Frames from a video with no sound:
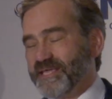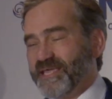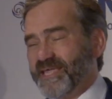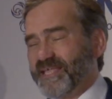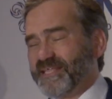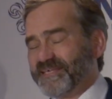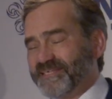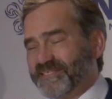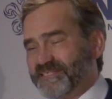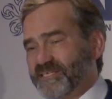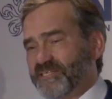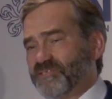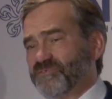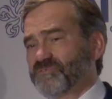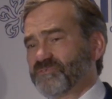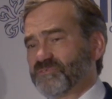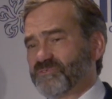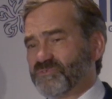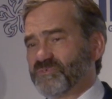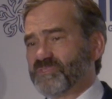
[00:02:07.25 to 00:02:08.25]
and
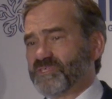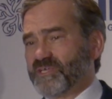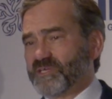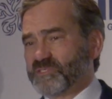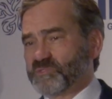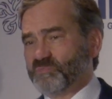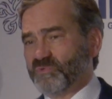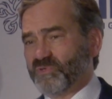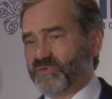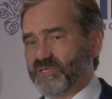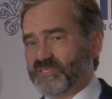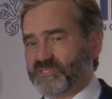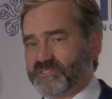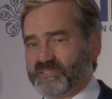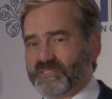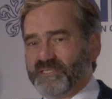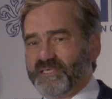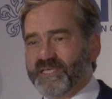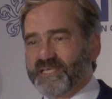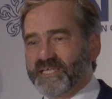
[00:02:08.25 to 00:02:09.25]
continue to do the
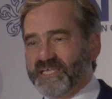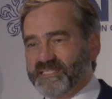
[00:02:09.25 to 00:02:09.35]
exploration,